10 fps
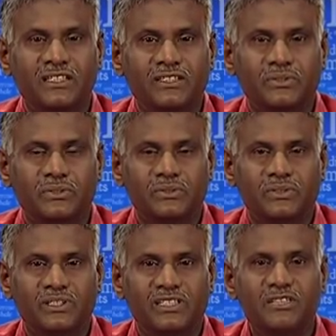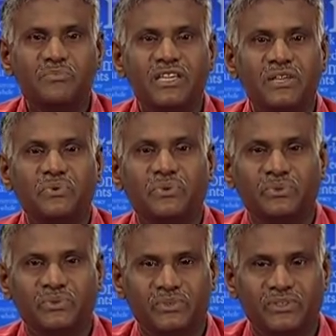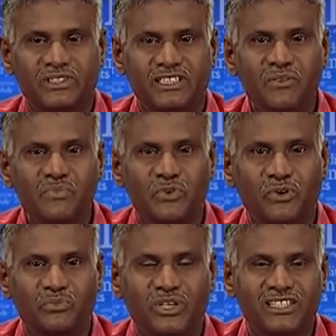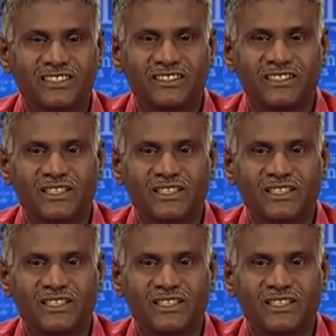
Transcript: So, let me give you some homework